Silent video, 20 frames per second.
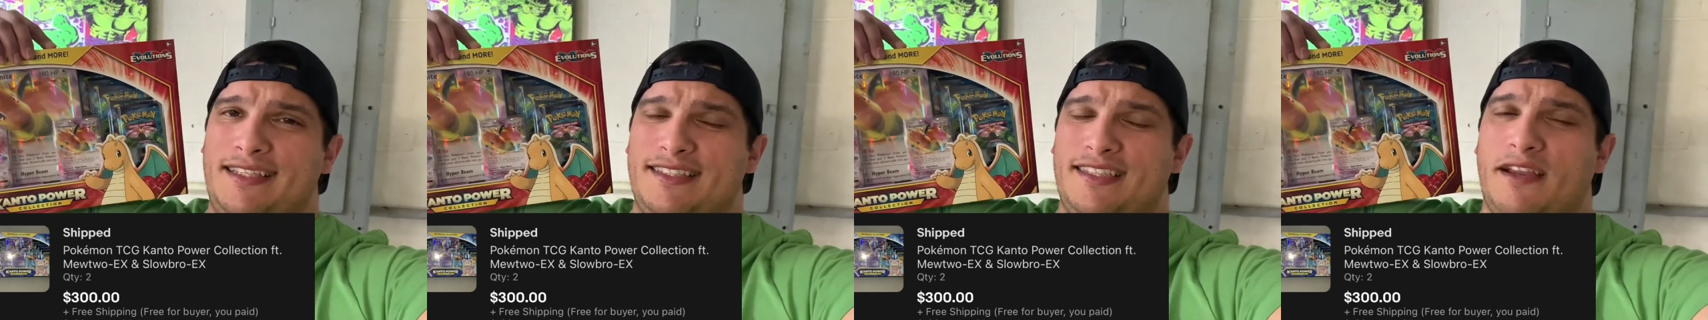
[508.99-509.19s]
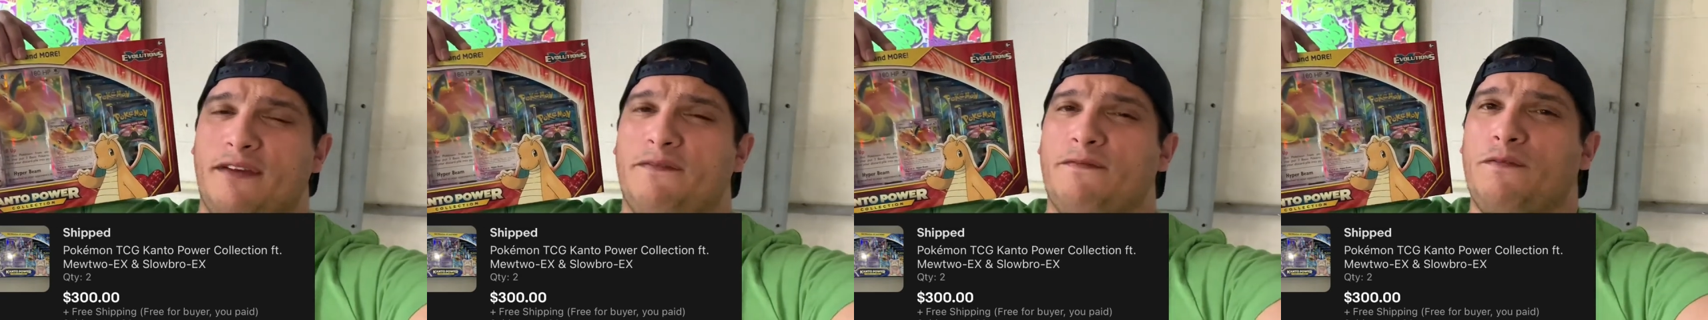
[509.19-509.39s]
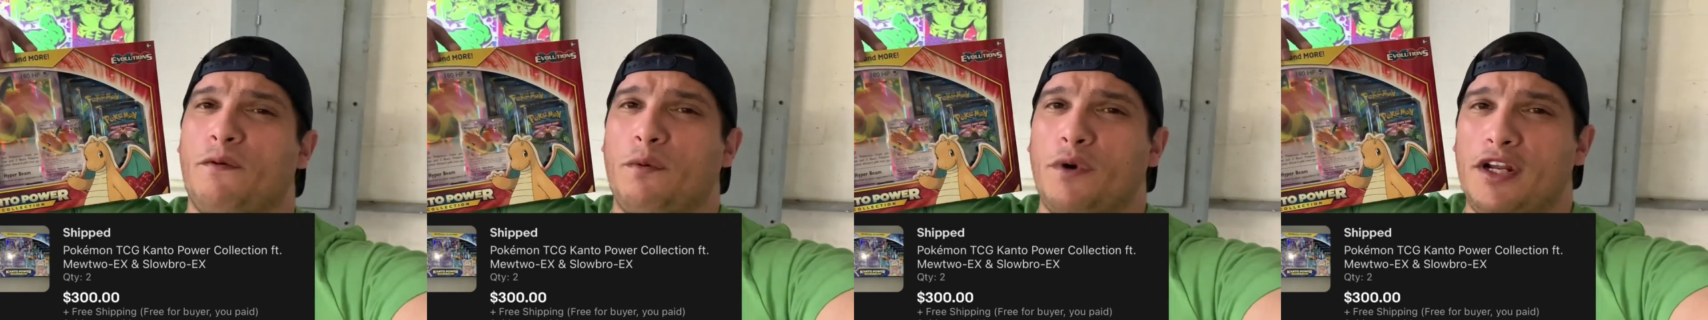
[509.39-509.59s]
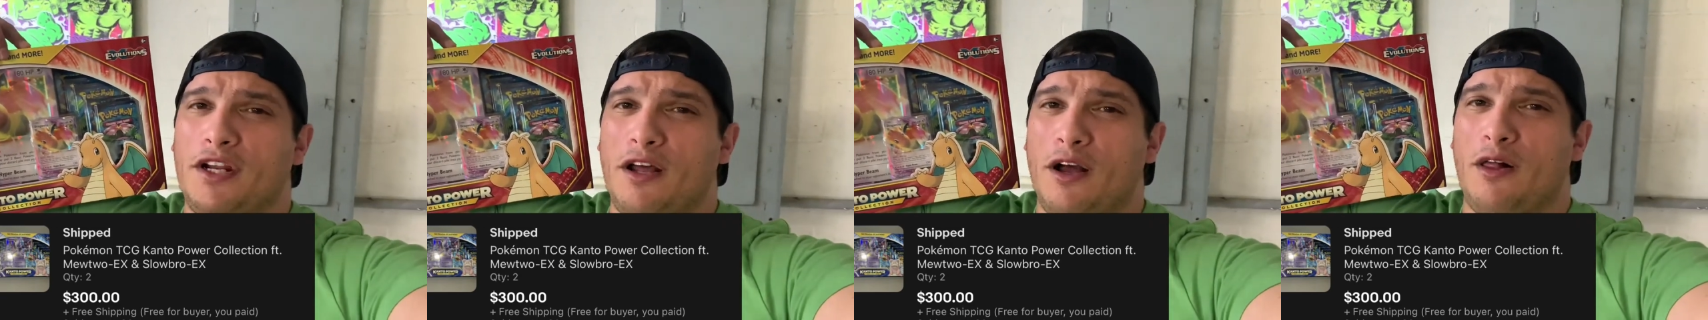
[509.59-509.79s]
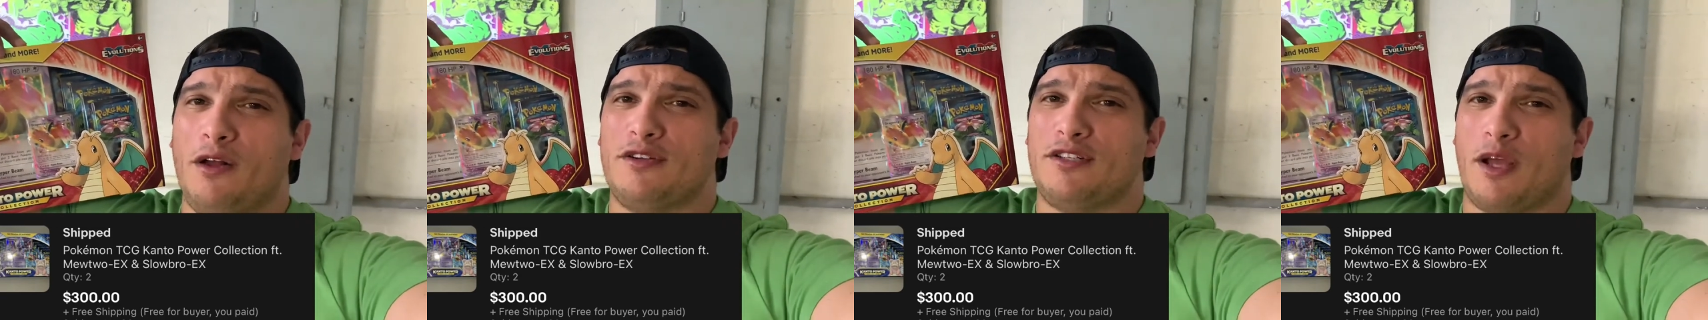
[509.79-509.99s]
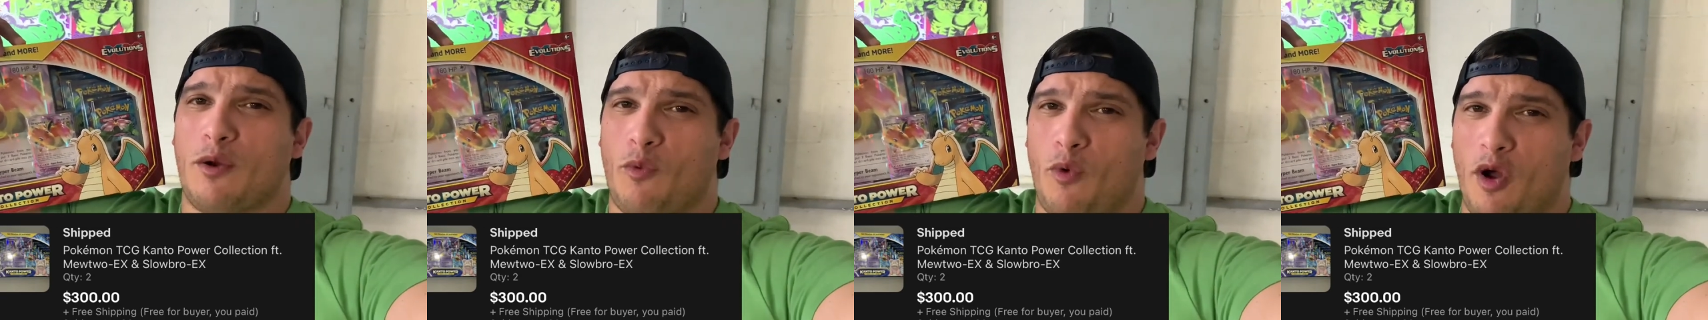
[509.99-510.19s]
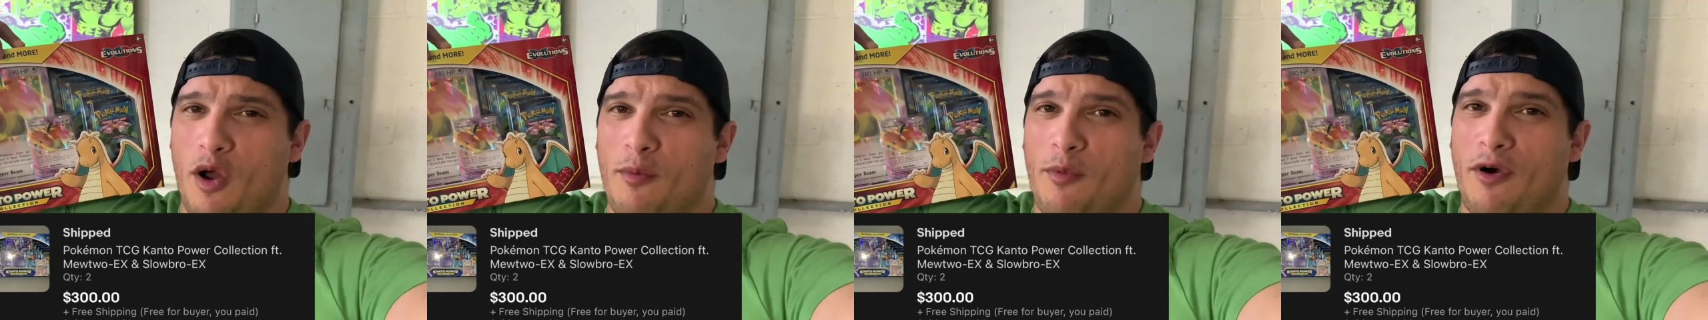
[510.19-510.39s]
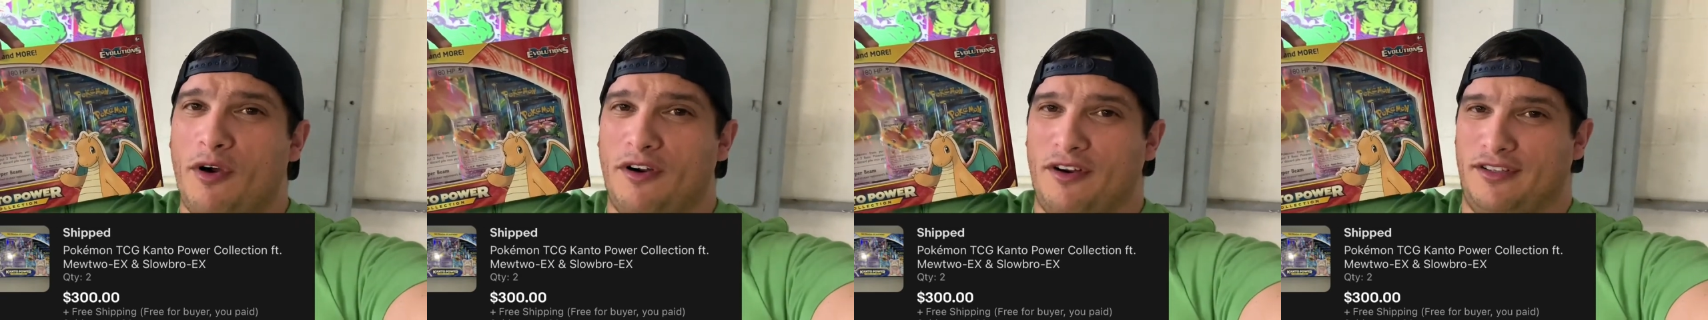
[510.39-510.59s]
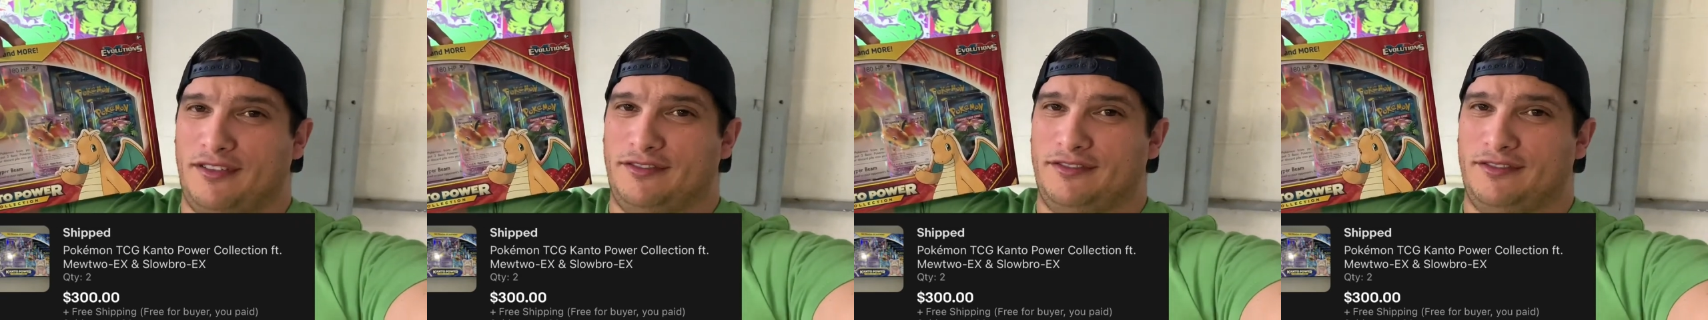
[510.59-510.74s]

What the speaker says: They're $40 at Walmart.